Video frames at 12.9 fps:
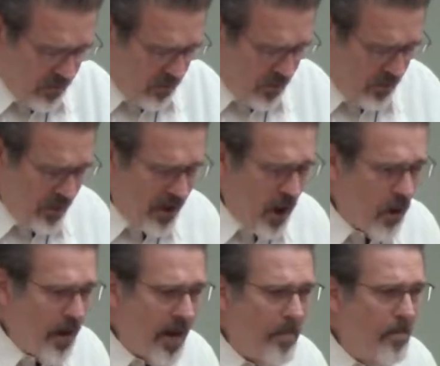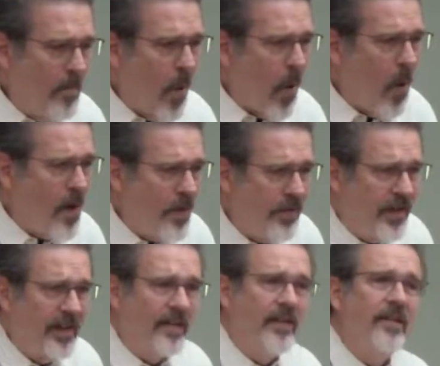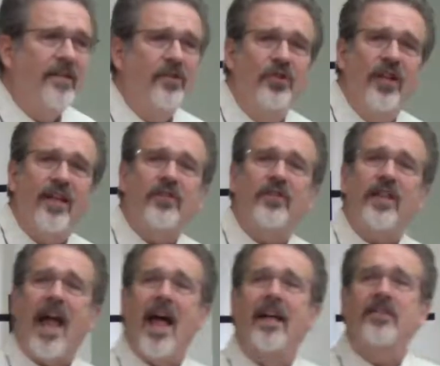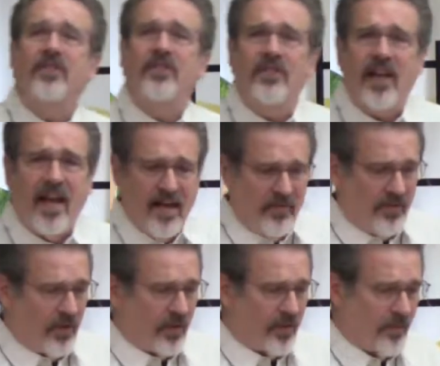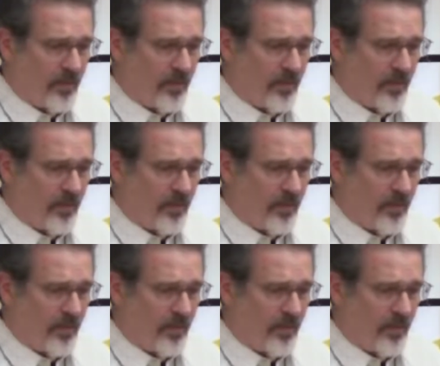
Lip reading: when we know Him more than just as Savior,